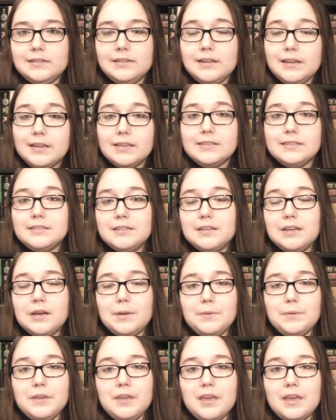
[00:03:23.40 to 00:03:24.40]
Next,
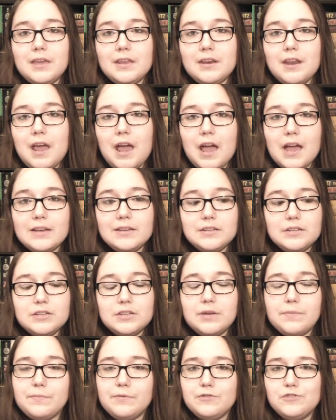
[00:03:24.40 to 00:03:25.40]
coming in at
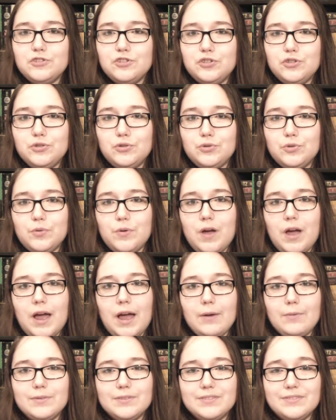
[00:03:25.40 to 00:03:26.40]
number 2,
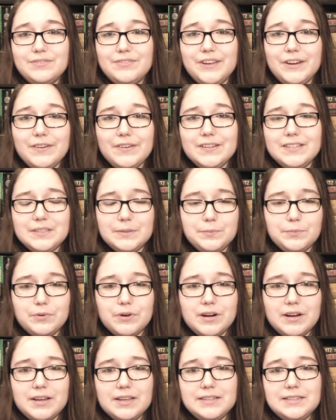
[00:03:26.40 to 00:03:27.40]
I was very
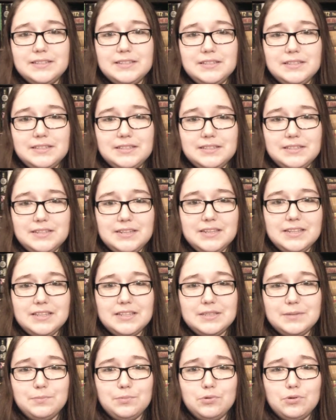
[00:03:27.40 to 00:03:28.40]
surprised to see
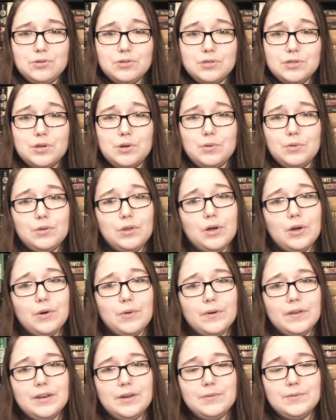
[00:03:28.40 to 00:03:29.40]
this book so
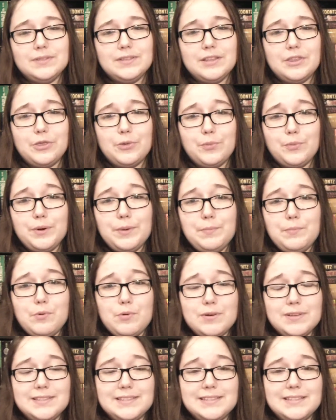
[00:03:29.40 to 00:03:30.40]
low, and it was a
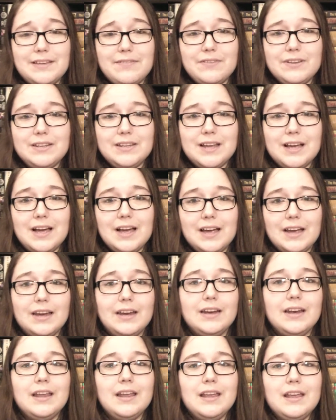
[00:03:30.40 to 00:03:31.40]

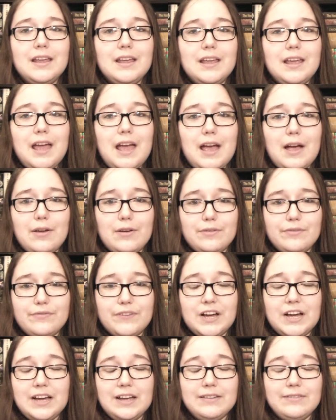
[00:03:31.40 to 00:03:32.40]
3.79 out of
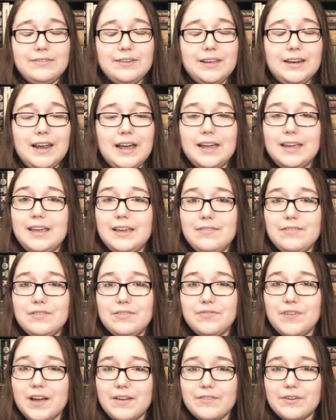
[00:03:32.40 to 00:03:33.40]
5, and I gave it
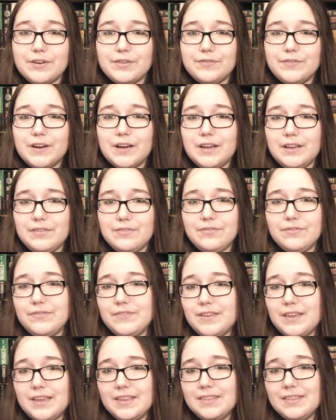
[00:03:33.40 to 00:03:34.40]
a 5 out of
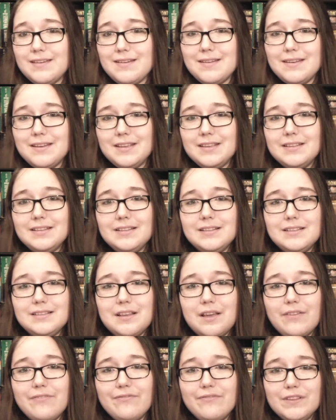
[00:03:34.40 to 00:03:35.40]
5. And that is
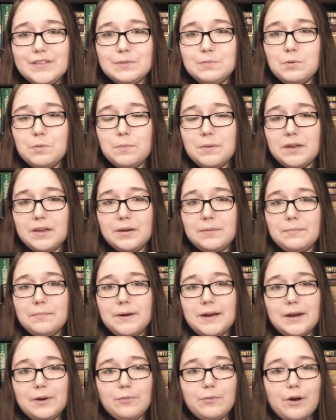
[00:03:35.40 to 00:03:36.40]
Invisible Man
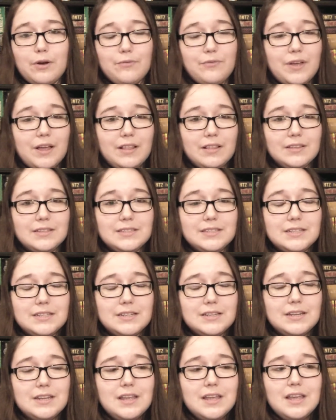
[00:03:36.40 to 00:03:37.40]
by Ralph
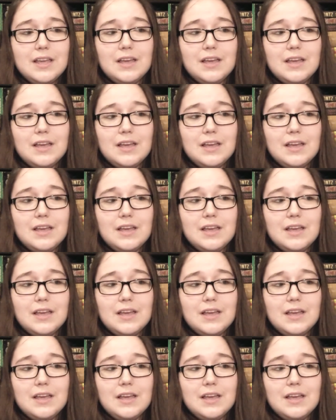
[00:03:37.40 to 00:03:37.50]
Ellison.